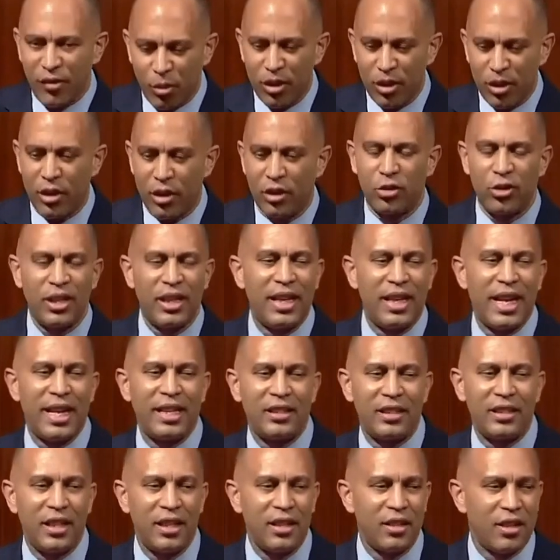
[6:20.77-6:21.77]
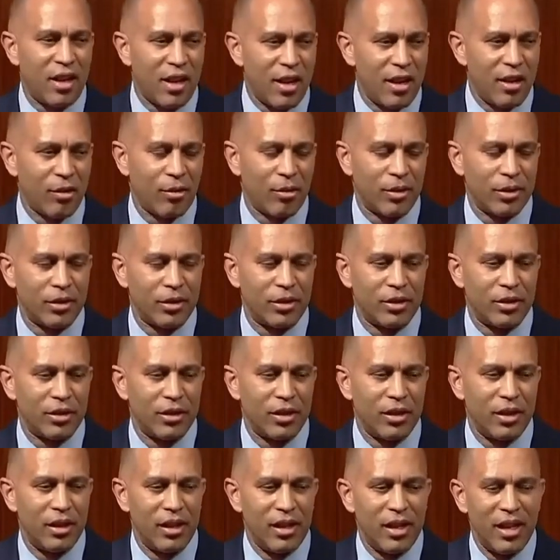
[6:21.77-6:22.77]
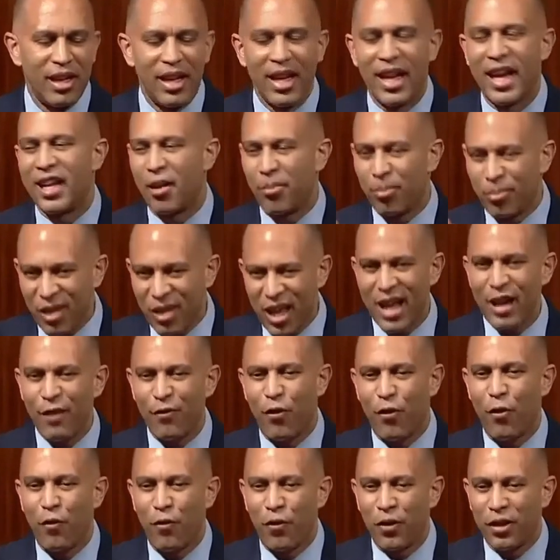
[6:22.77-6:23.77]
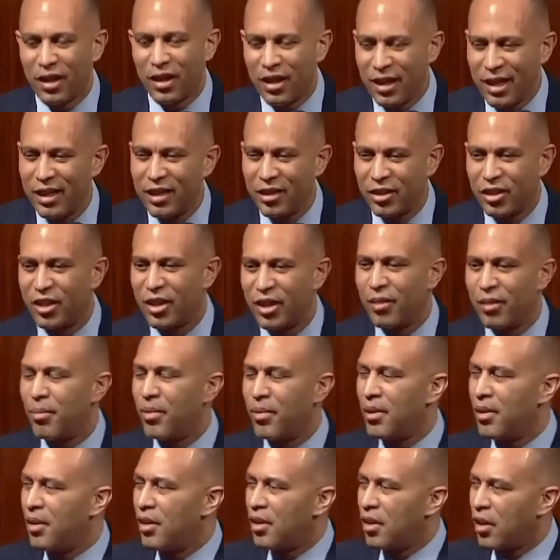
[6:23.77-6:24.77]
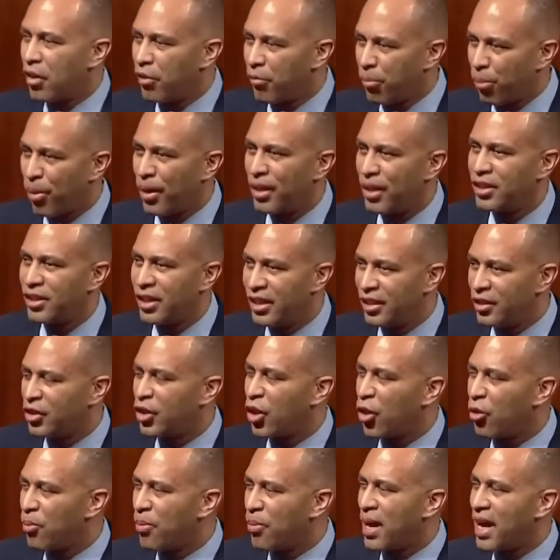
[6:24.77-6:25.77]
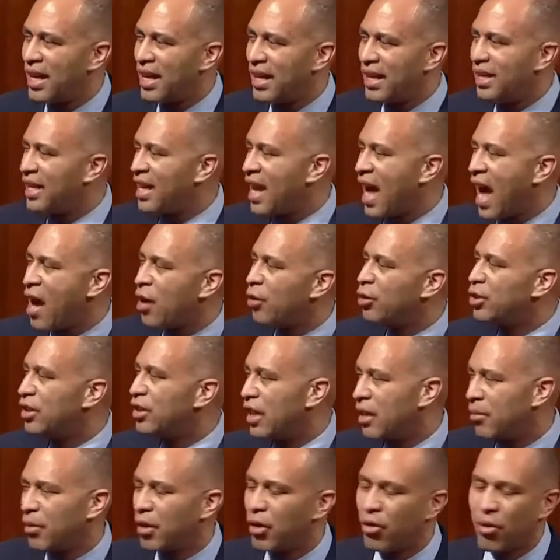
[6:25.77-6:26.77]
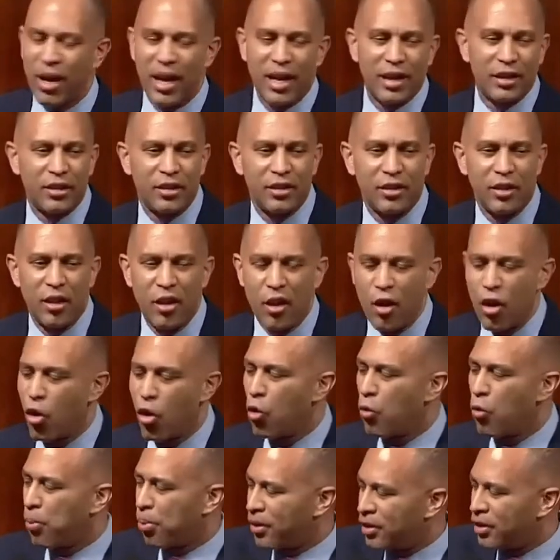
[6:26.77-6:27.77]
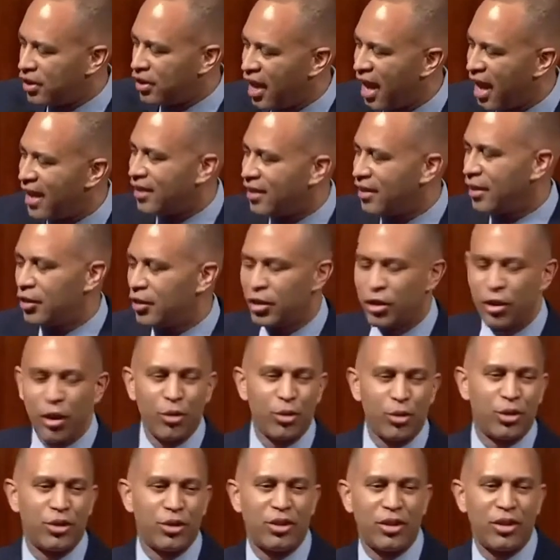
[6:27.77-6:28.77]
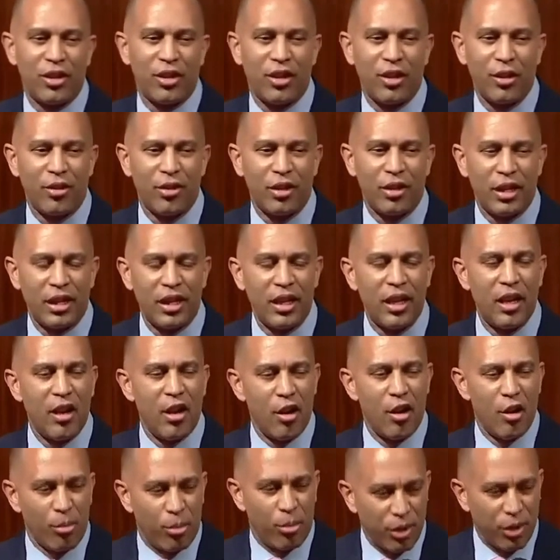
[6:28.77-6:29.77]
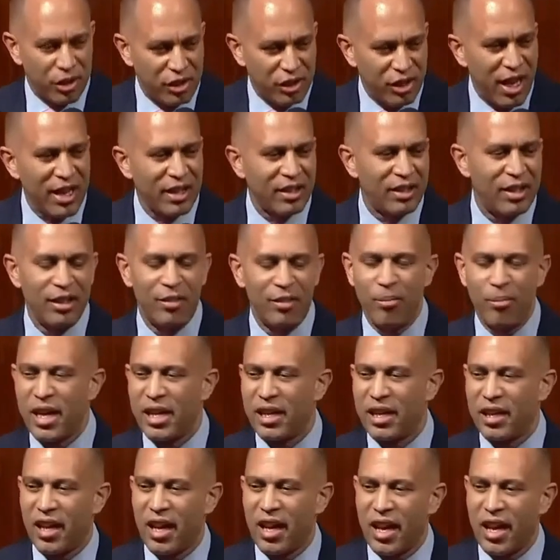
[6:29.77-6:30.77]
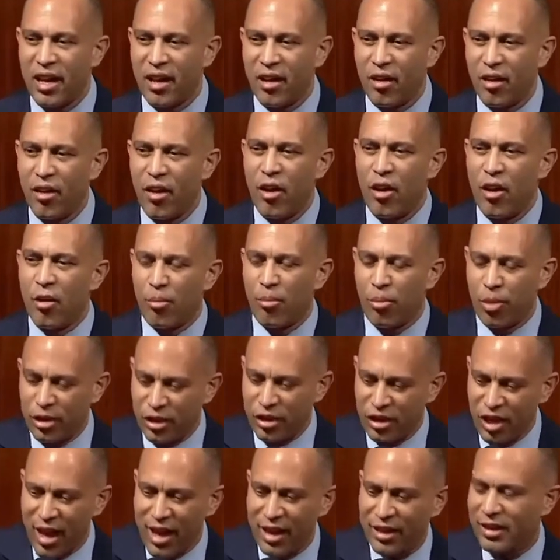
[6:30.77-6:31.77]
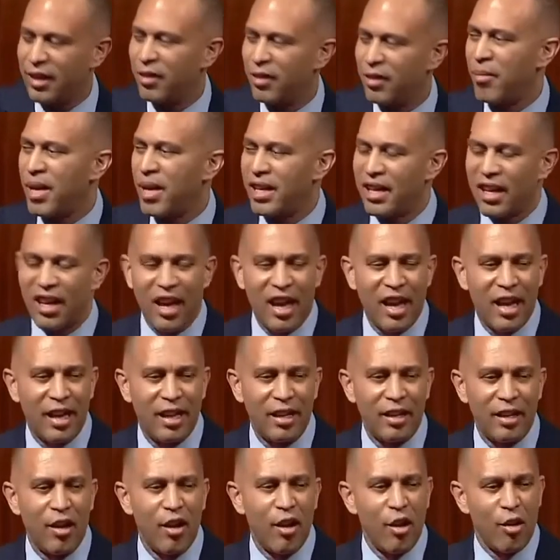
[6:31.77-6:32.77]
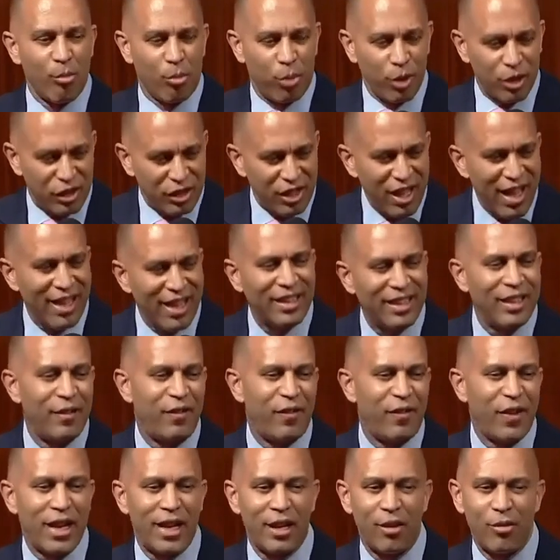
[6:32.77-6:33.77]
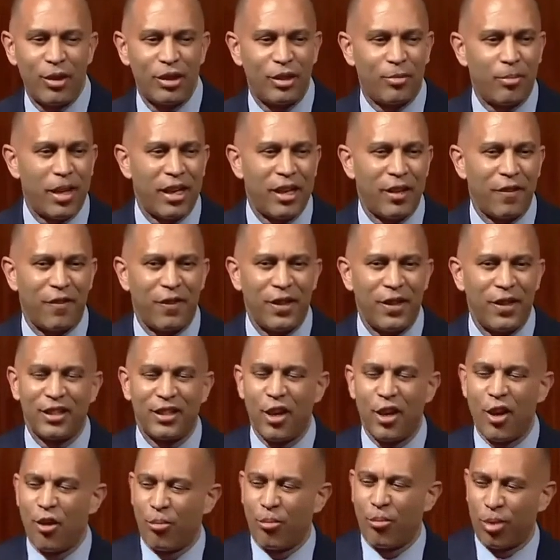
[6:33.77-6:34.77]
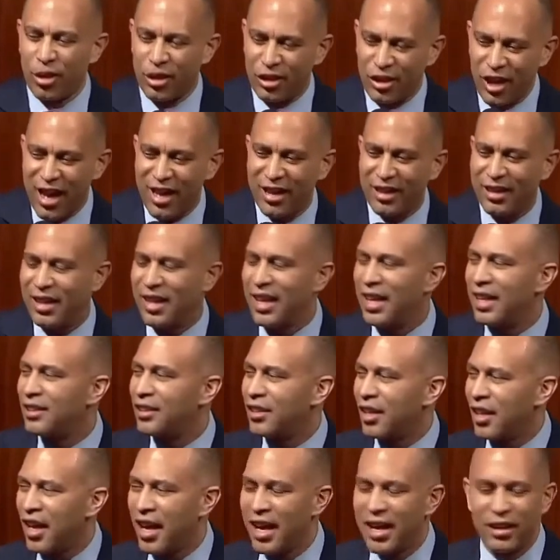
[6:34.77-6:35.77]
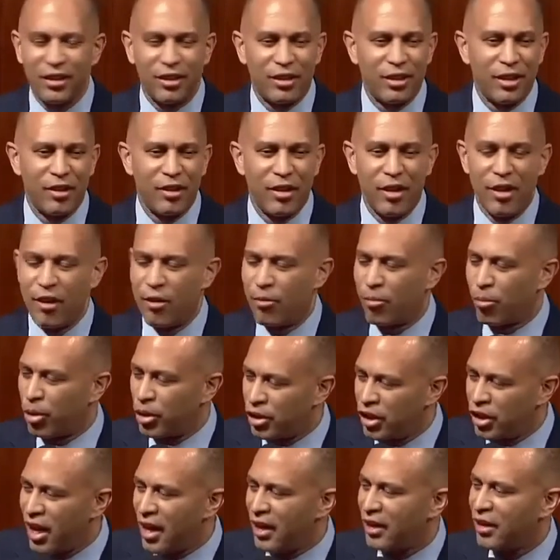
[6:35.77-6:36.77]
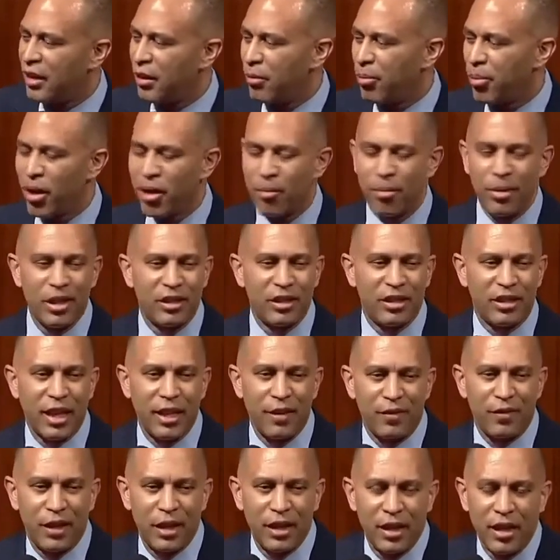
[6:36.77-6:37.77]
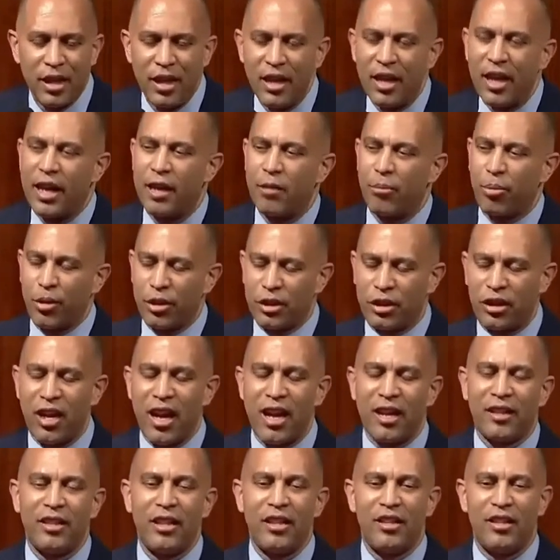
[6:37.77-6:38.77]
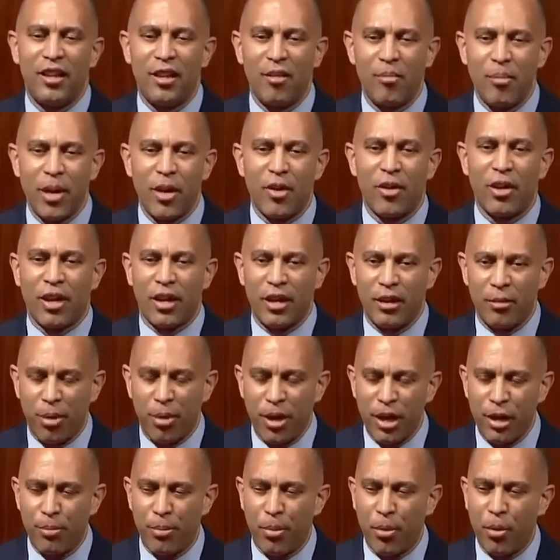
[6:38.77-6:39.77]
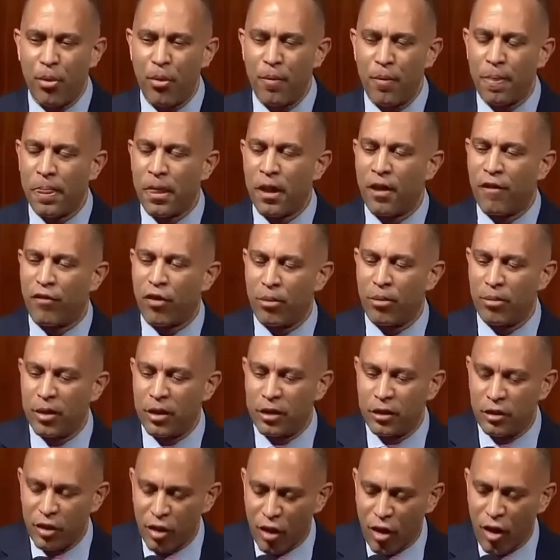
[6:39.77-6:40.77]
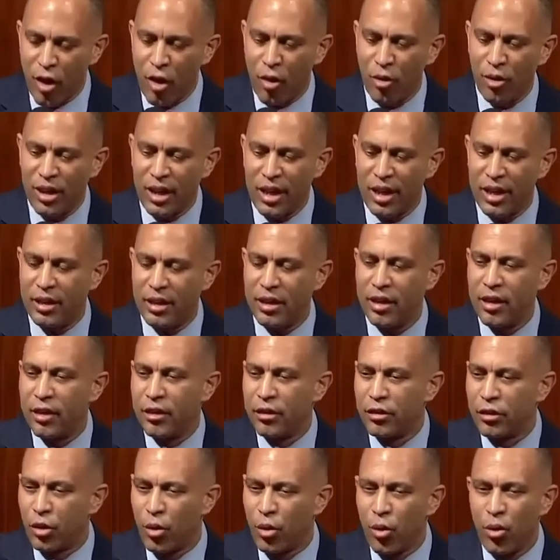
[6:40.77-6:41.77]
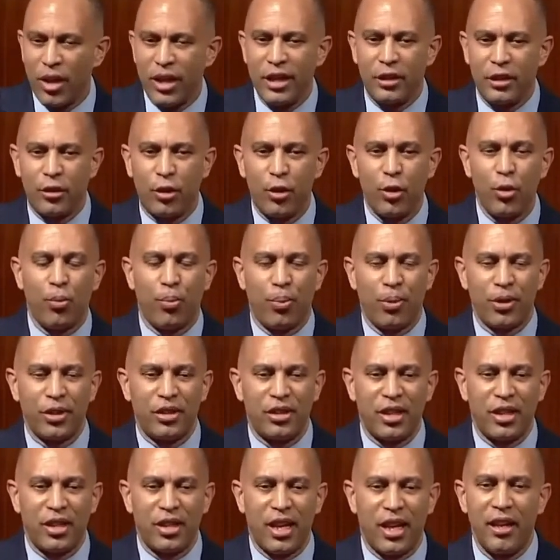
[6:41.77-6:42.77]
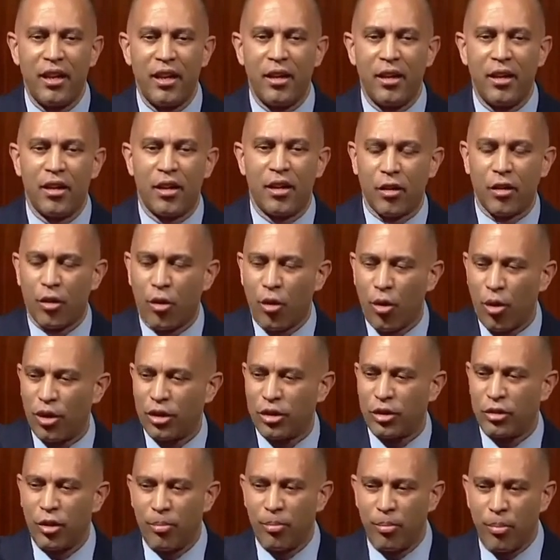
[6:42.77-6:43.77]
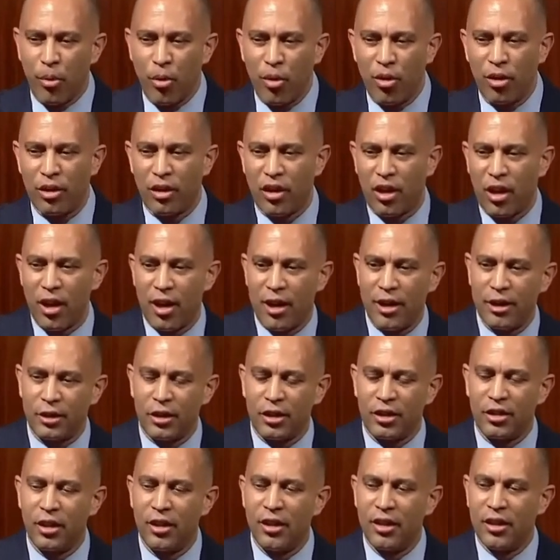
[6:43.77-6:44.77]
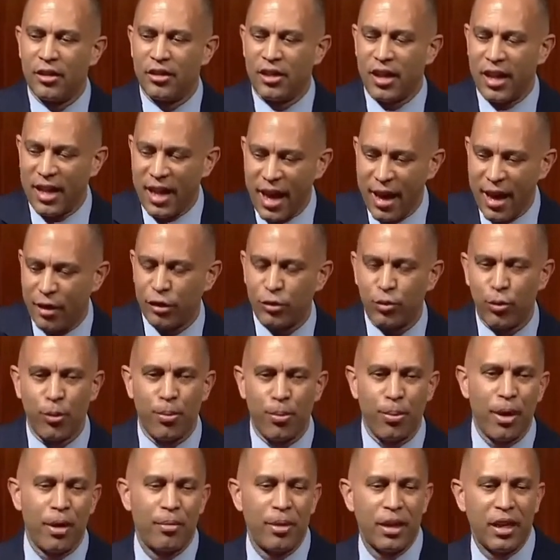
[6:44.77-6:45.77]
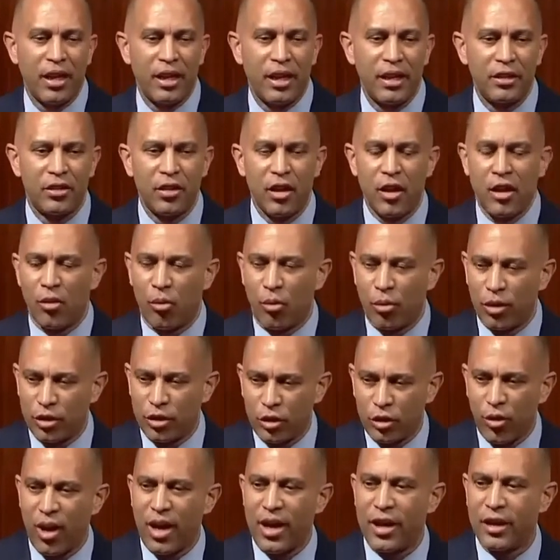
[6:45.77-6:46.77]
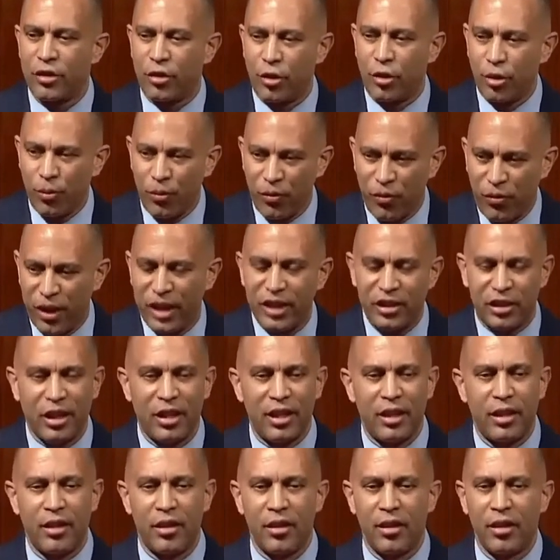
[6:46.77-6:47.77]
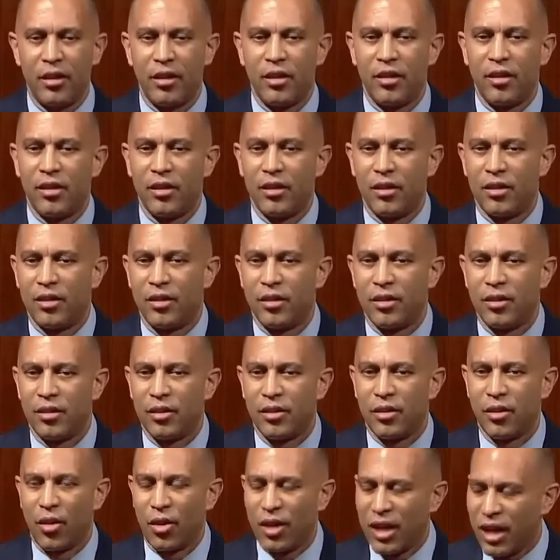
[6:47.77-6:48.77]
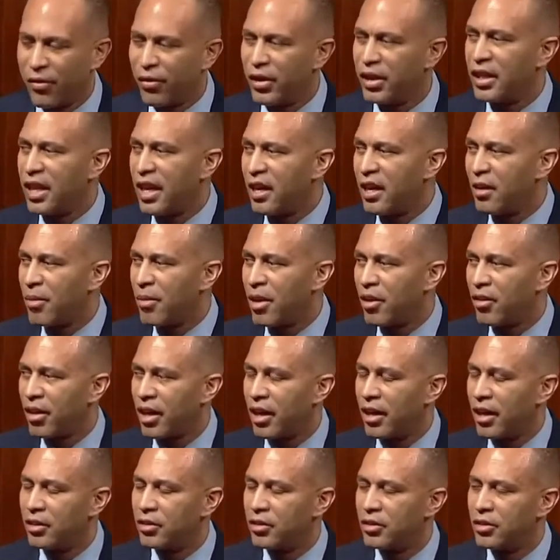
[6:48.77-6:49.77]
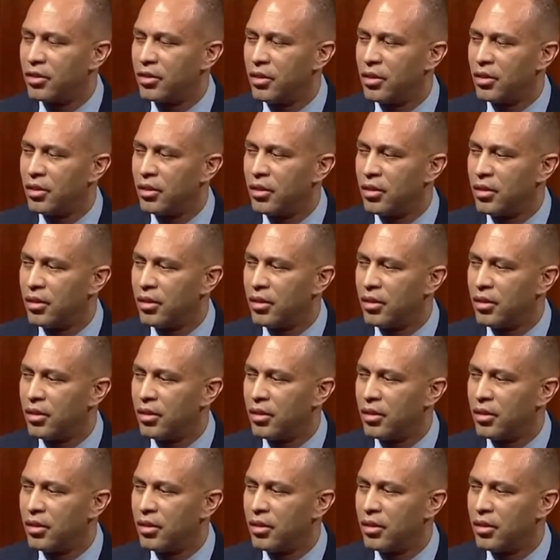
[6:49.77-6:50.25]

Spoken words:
of the 118th Congress. And I'm thankful for the leadership of President Joe Biden and House Democrats who protected Social Security, protected Medicare, protected Medicaid, protected veterans benefits, protected education, protected public safety, and protected the American people from the draconian 22% across the board cuts that House Republicans were trying to visit on everyday Americans.